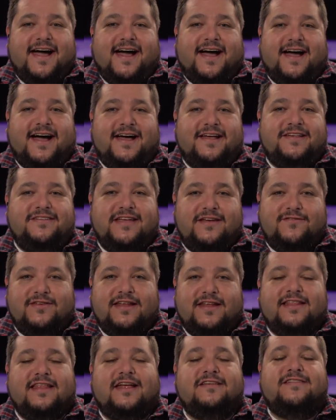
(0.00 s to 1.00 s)
Uh,
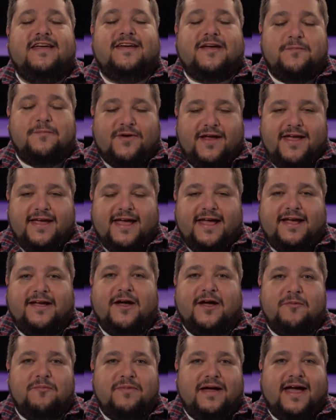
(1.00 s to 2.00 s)
Steven, let's take a break and
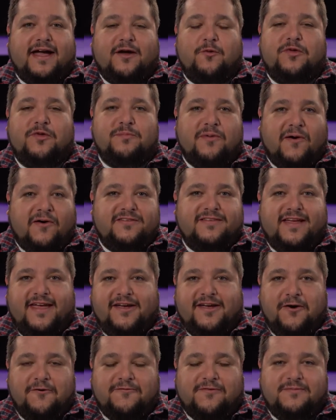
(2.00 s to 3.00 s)
come back with Paul
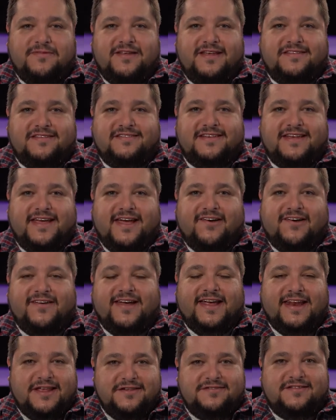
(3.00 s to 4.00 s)
Daco from TCL.
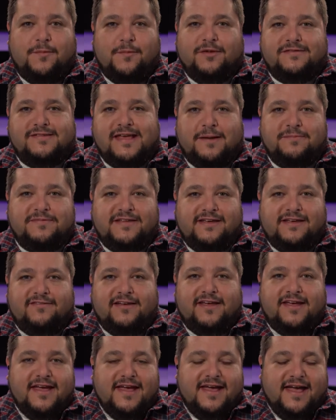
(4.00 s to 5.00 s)
It is Double Tap
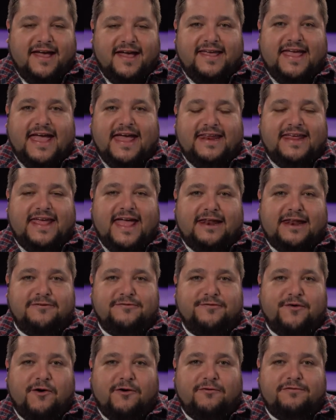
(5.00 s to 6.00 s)
TV. Again, get
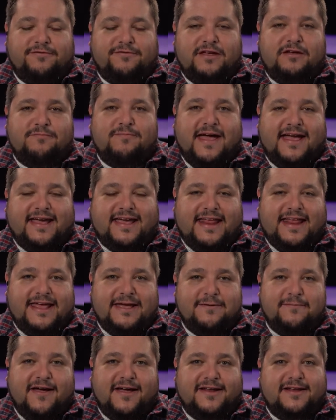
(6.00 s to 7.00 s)
involved. Feedback at
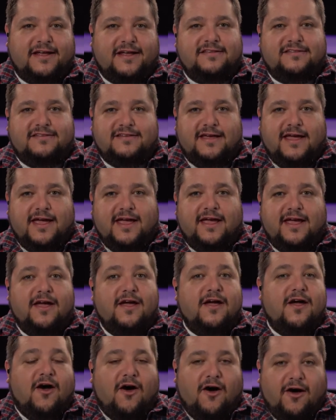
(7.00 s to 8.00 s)
AMI.ca.
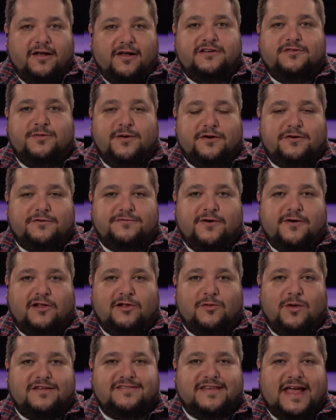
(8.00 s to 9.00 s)
On Twitter,
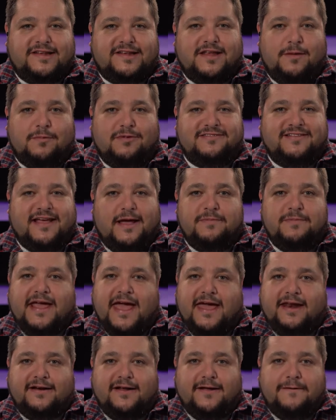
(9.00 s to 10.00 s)
follow us at Double Tap
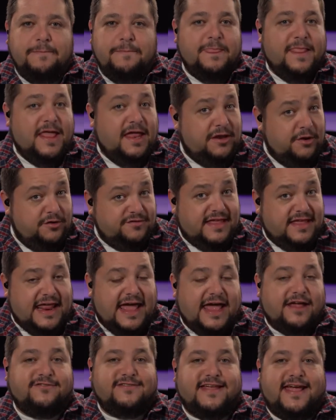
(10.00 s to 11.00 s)
Canada and use that
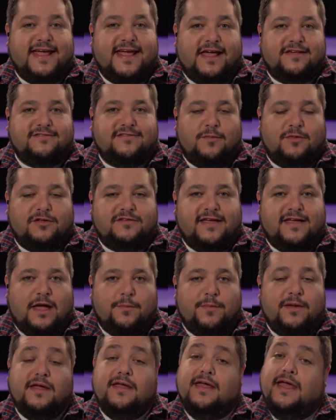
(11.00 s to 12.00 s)
hashtag as Double
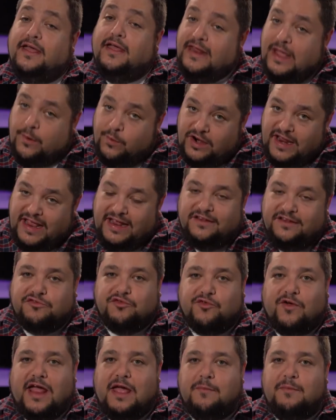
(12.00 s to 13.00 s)
Tap. And now on
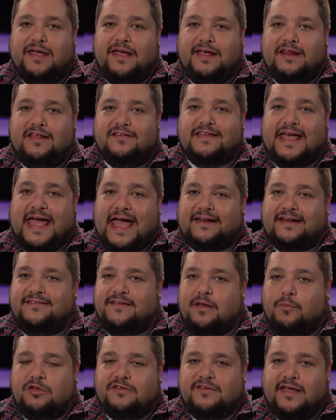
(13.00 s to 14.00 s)
Instagram, it is at
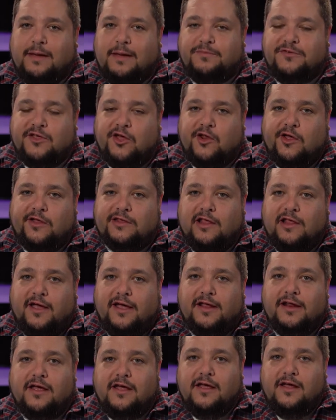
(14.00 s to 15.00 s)

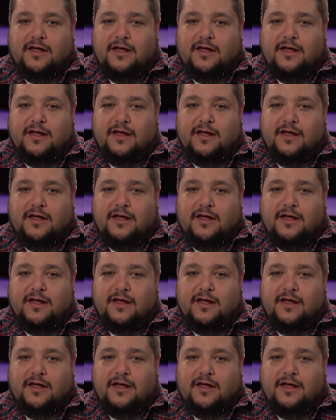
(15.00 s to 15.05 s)
DoubleTap.online.